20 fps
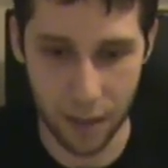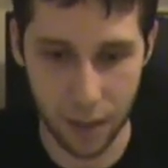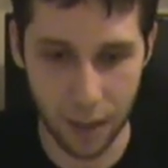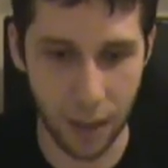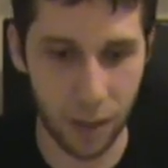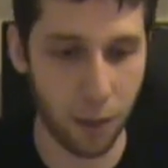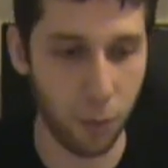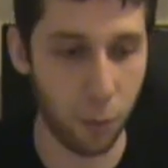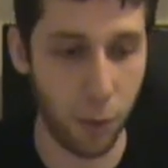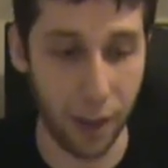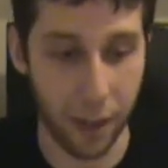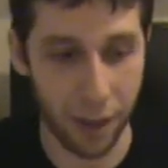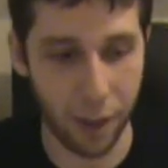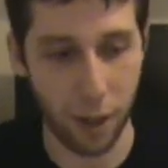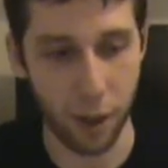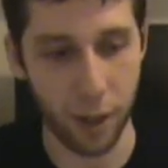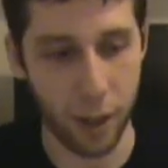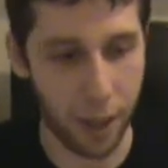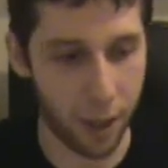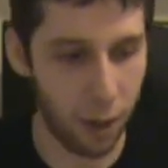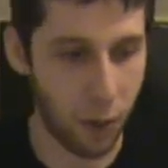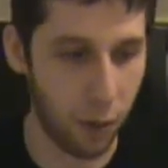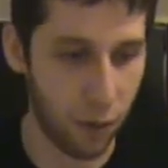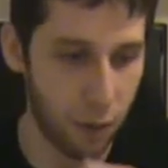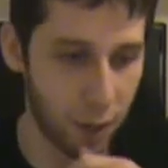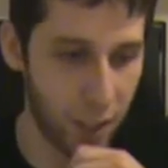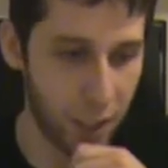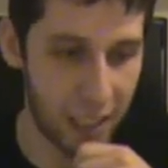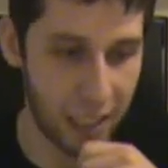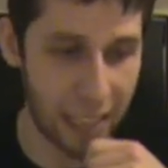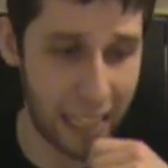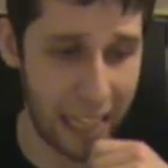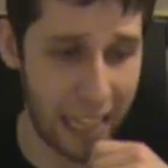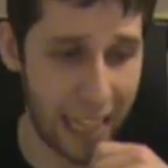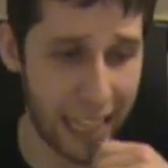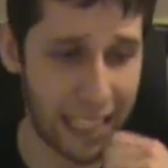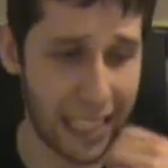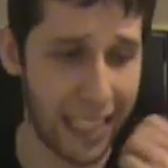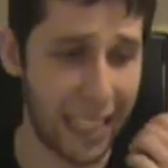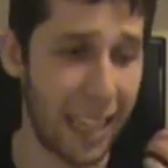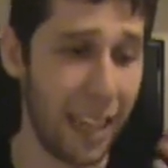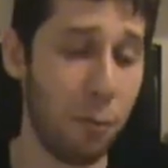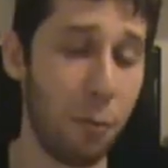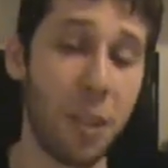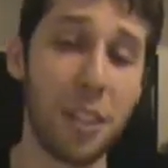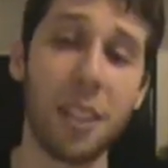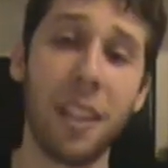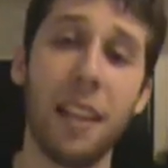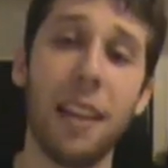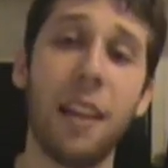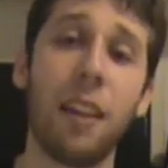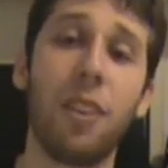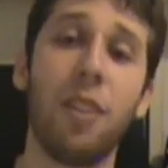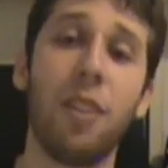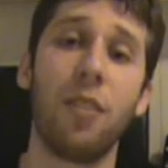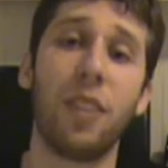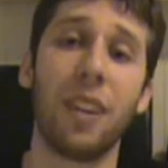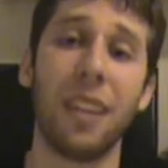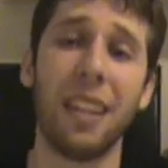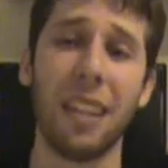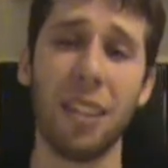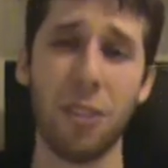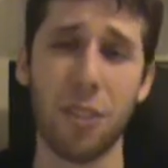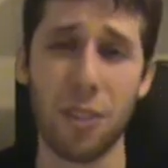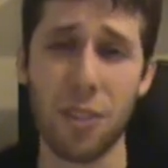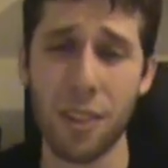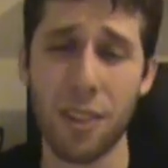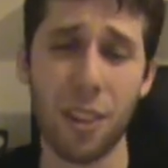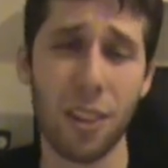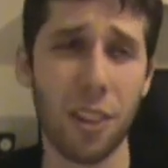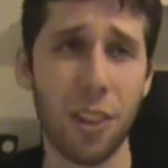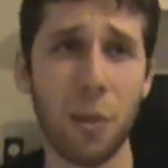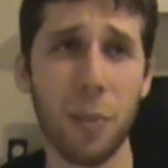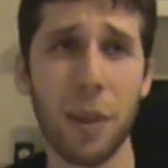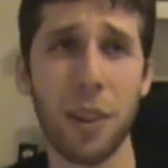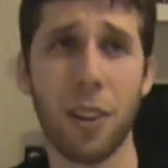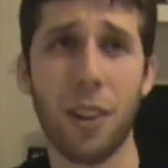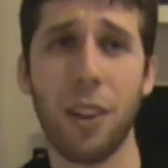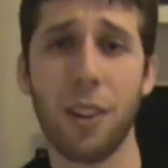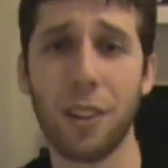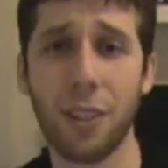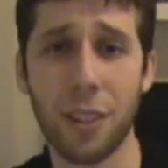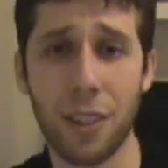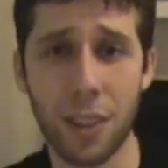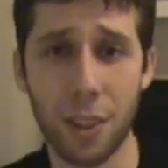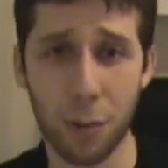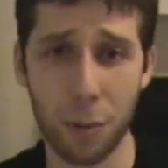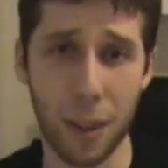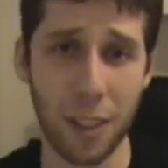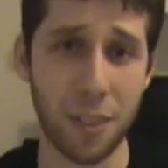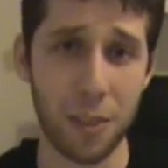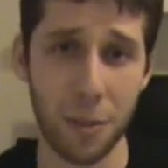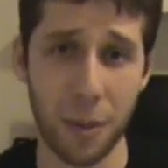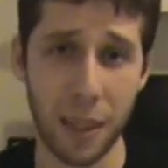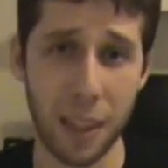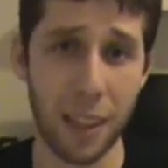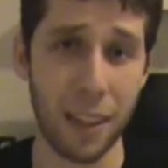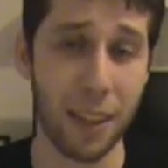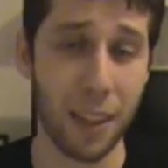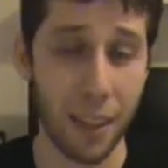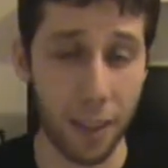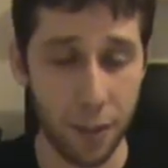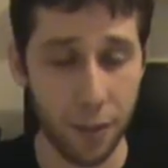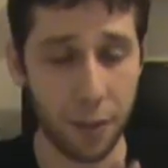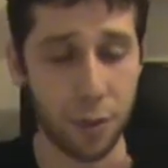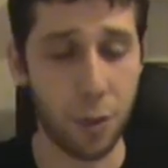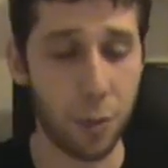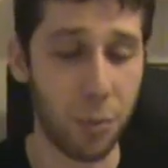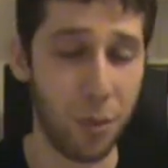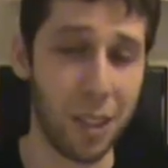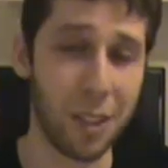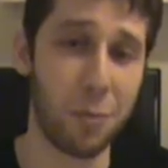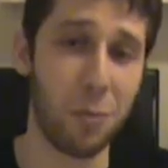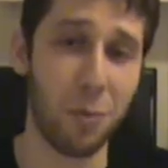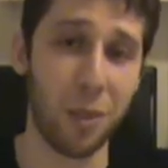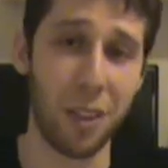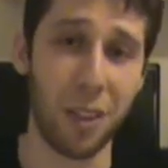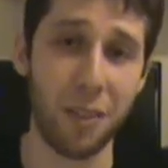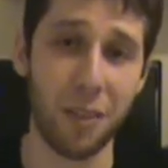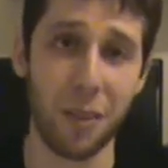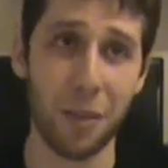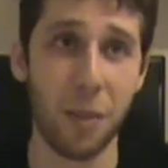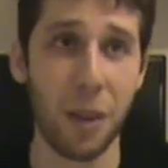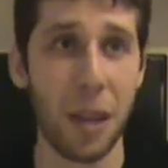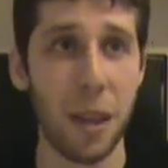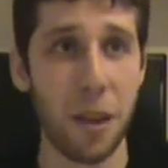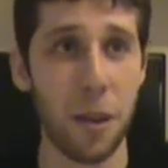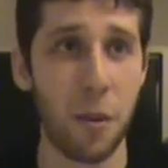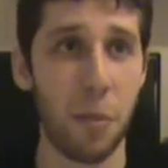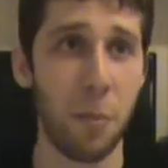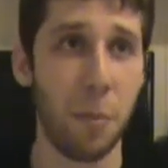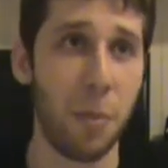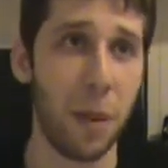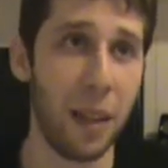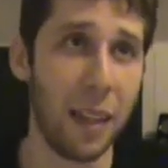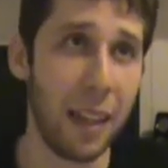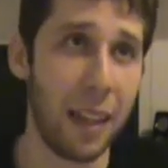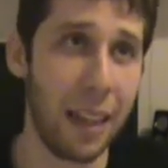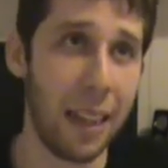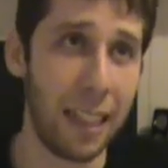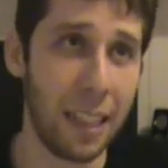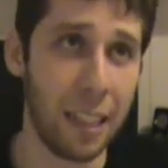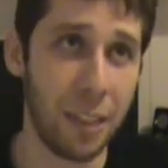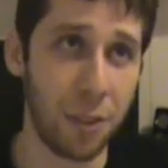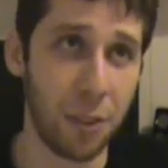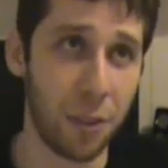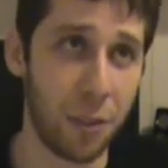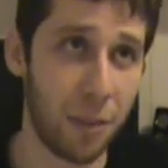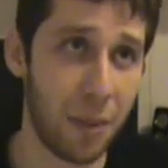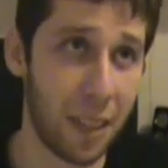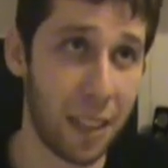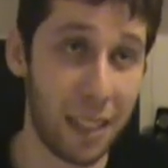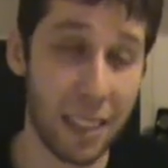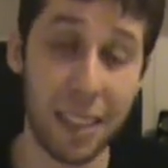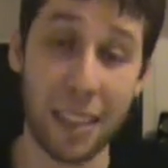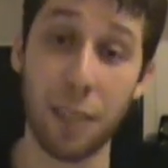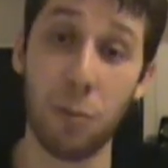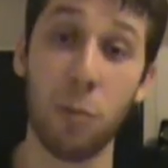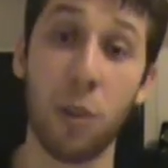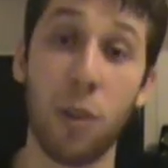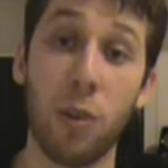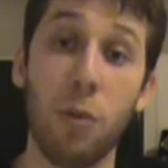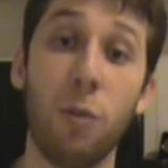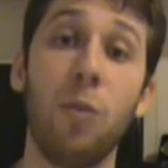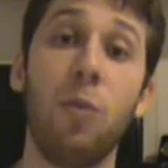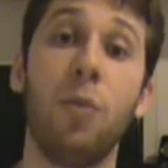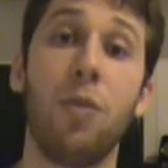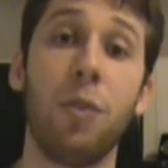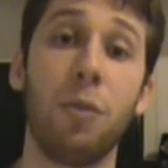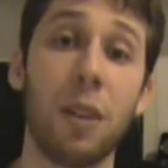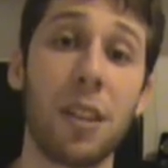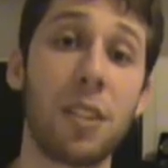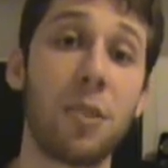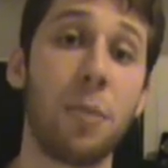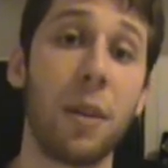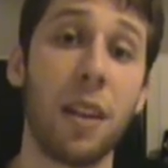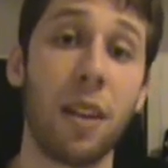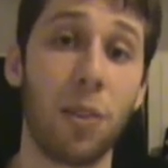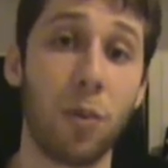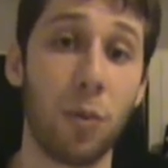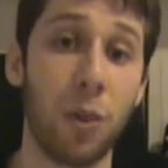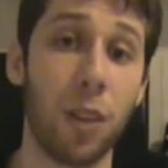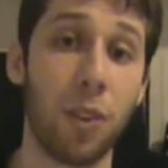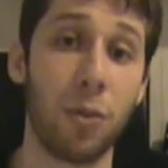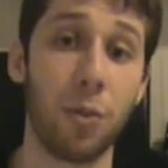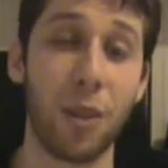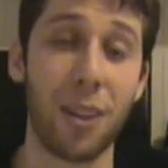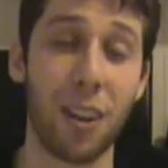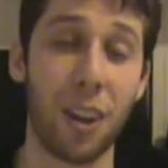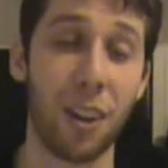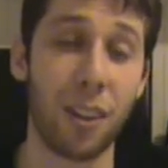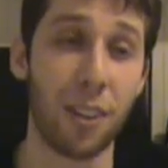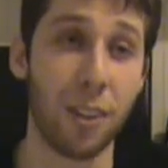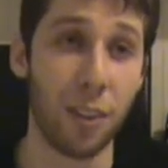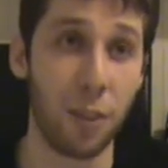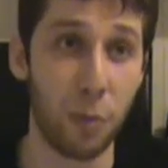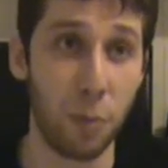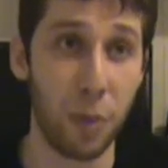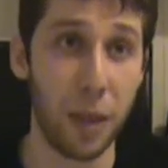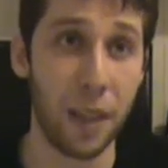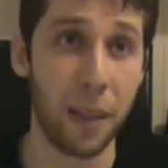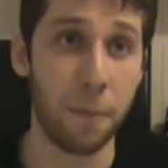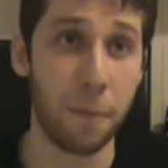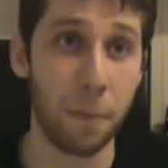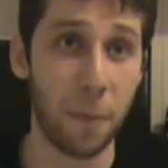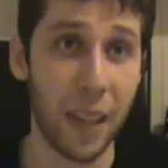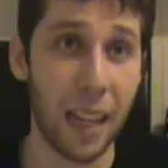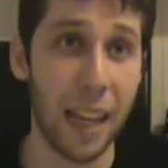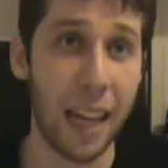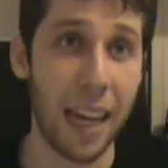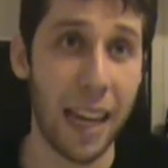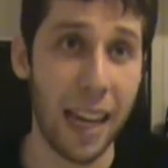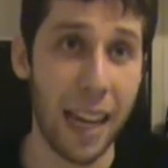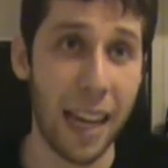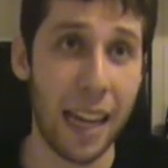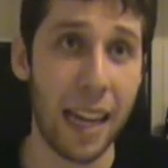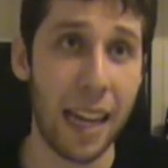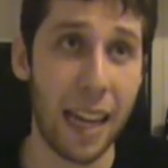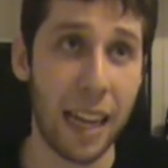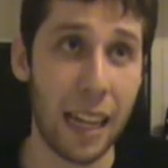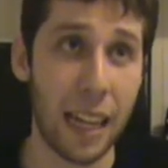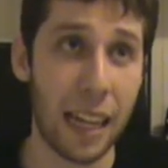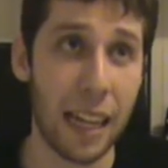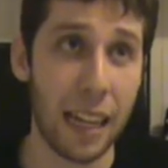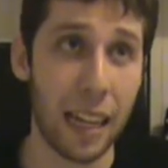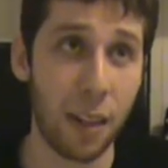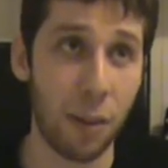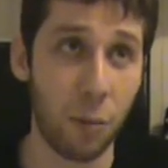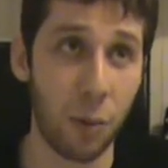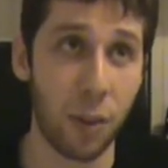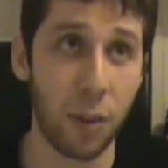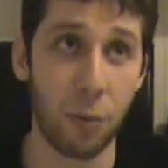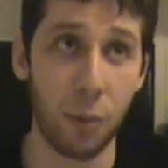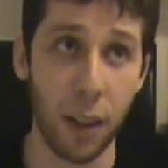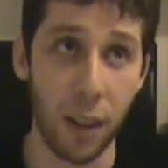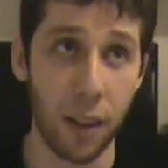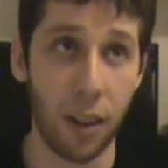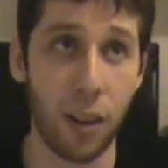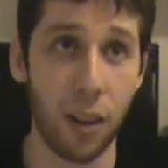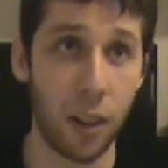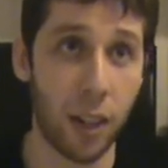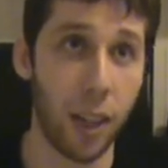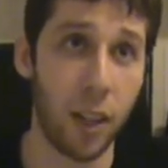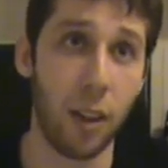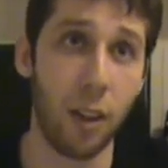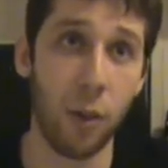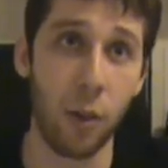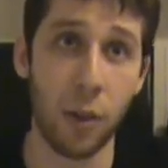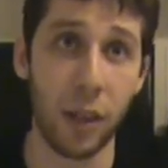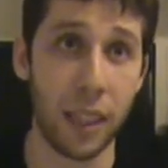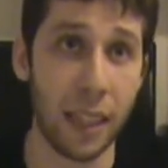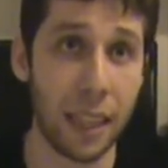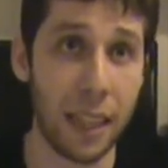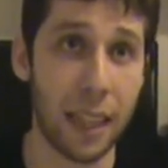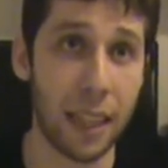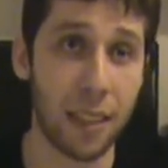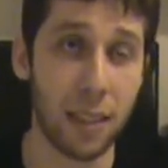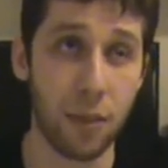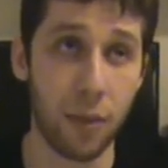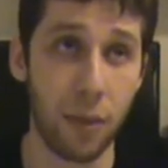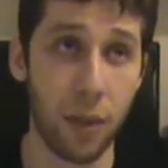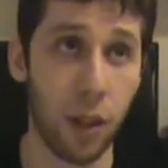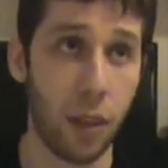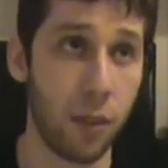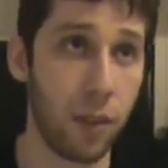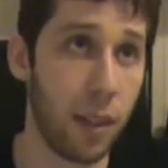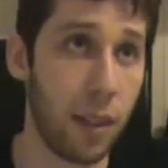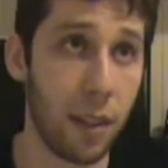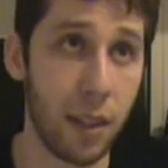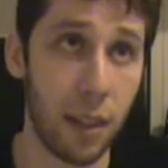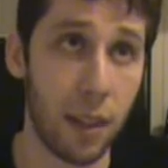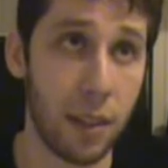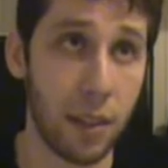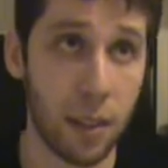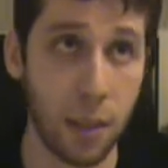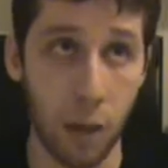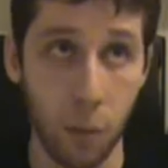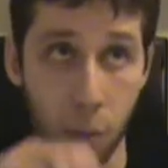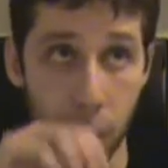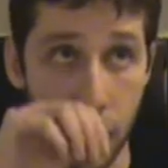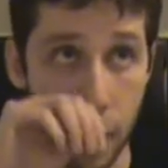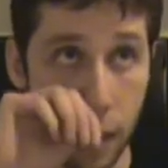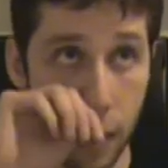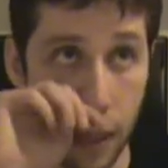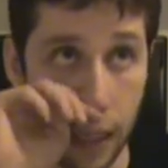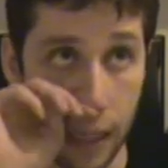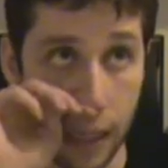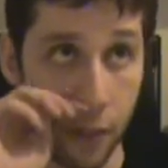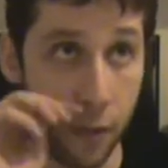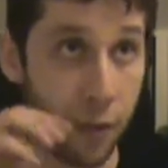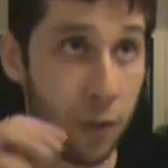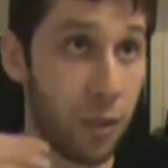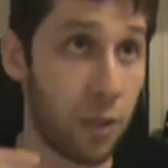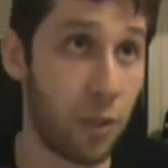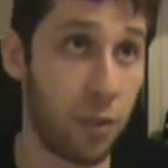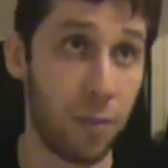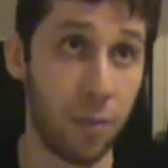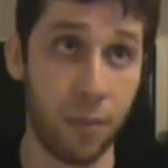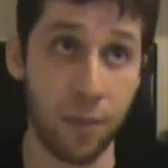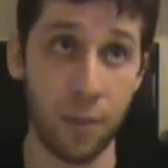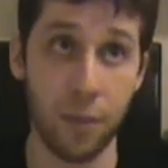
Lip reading: the Rated RKO versus DX, and I wish that continued just a little bit longer until WrestleMania if Triple H wouldn't have been injured, to see what the WrestleMania 23 card could have been with Rated RKO and DX involved somewhere. Like, if